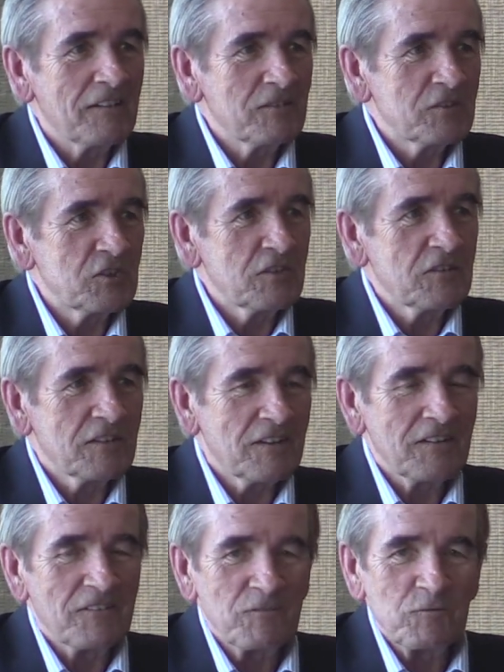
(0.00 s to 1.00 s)
she's
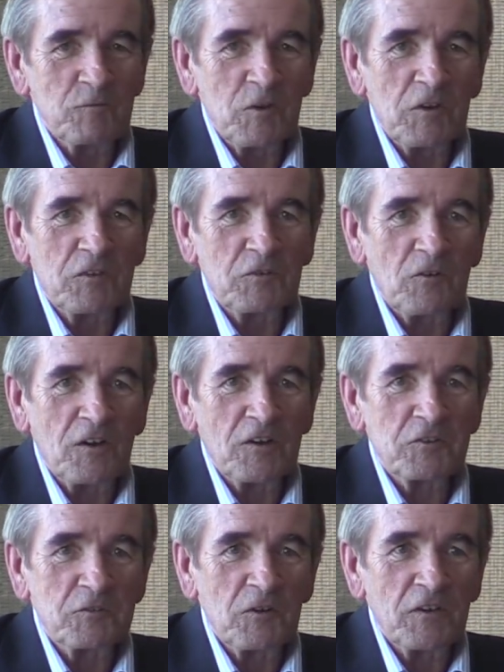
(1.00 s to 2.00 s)
a very strong
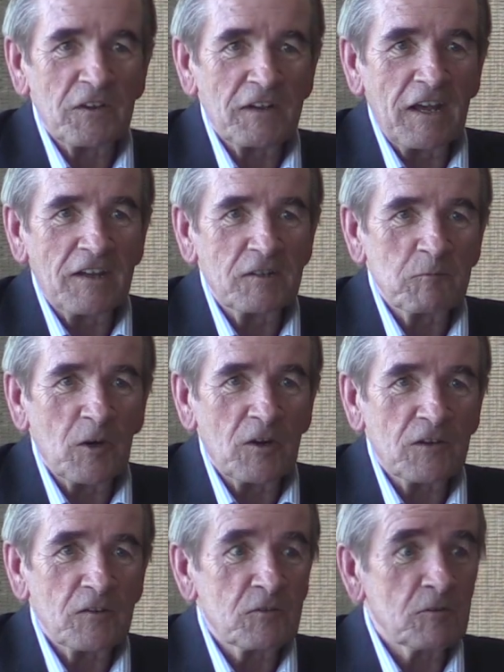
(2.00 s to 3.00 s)
Australian
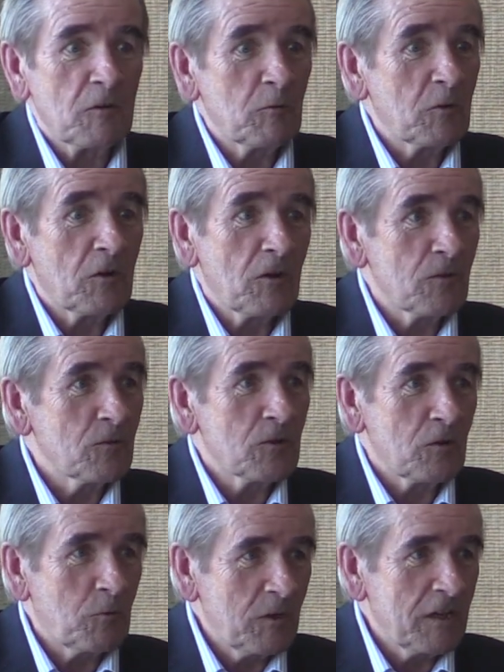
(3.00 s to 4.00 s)
anti-monarchist, so I won't call her the
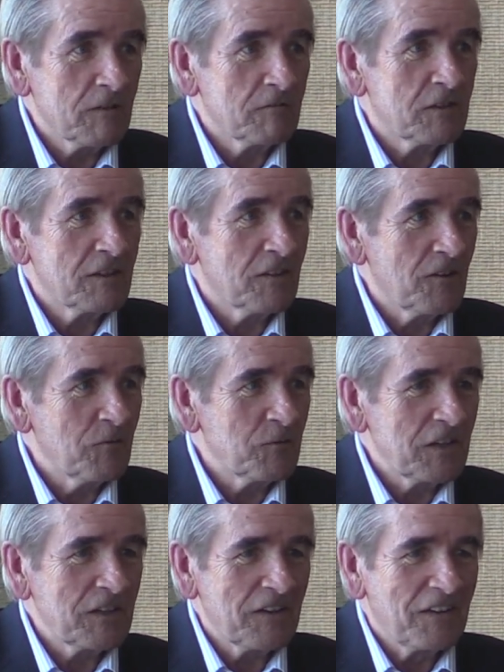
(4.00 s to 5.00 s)
queen of
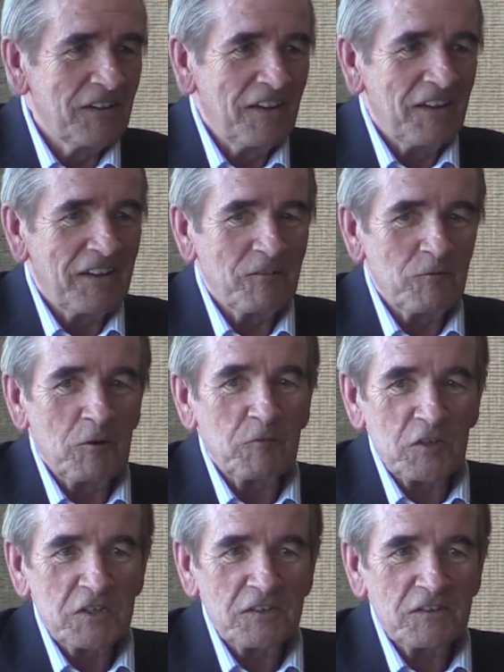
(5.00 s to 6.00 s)
the
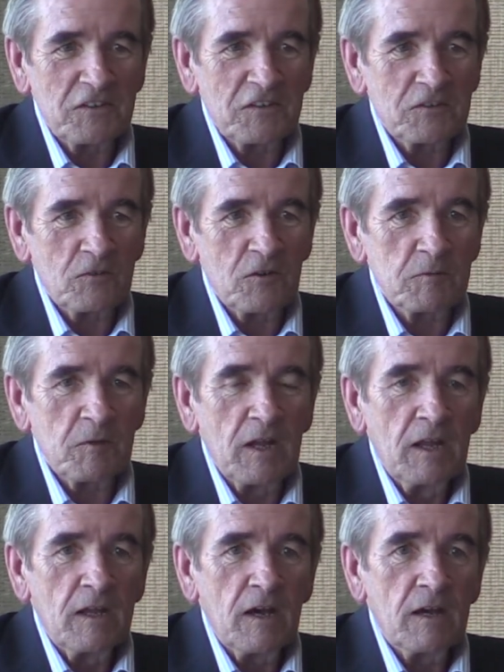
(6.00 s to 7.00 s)
revisionist historians, but
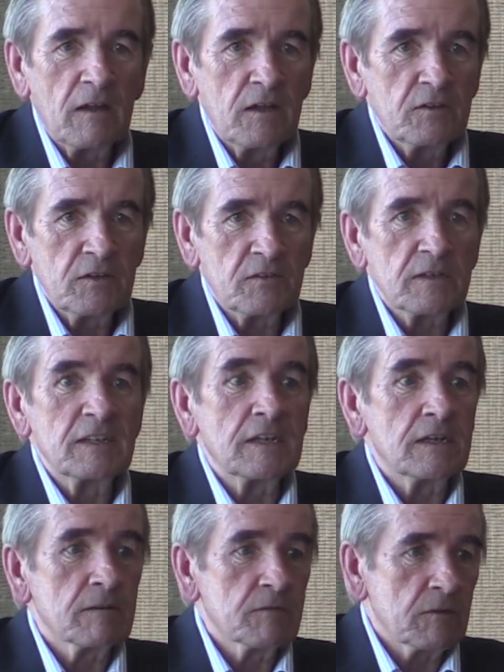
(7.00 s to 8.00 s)
she's the
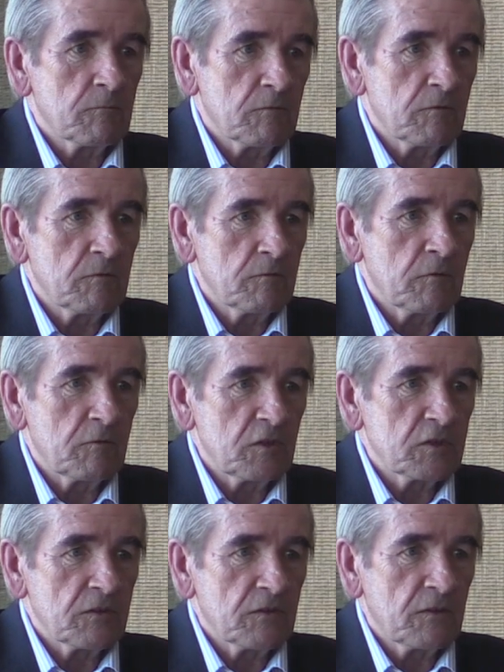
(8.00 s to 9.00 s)
dean of the
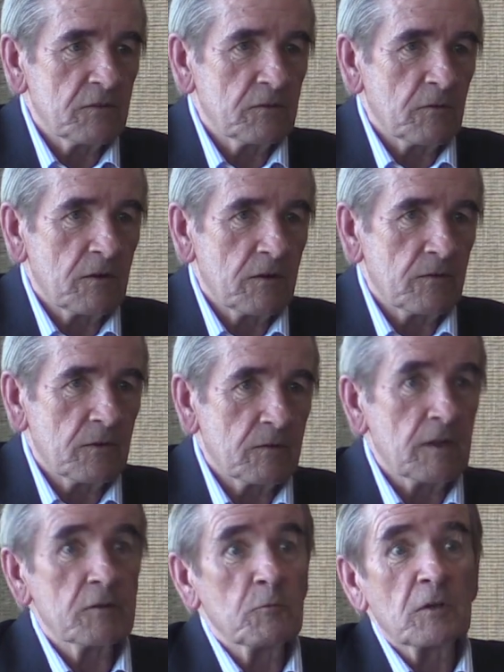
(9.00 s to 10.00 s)
revisionist historians, and
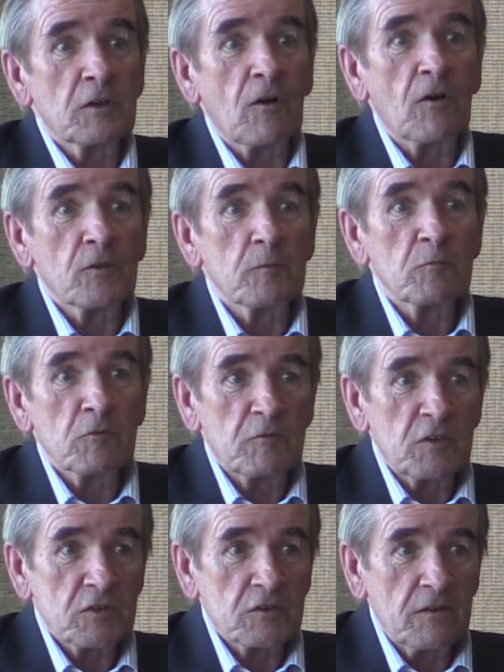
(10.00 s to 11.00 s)
that's what we call them,
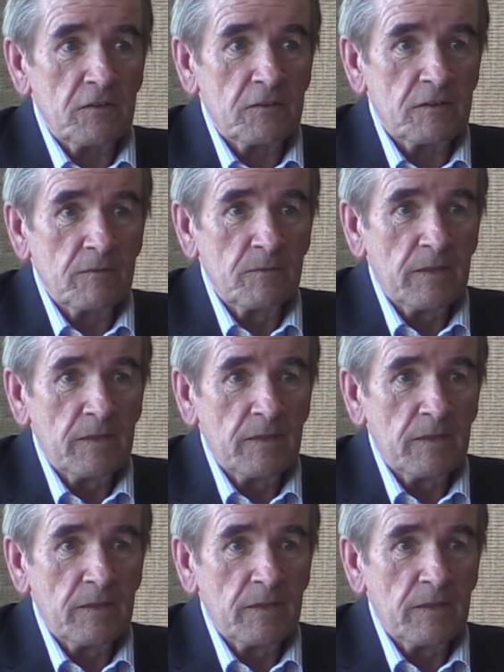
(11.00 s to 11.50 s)
revisionists.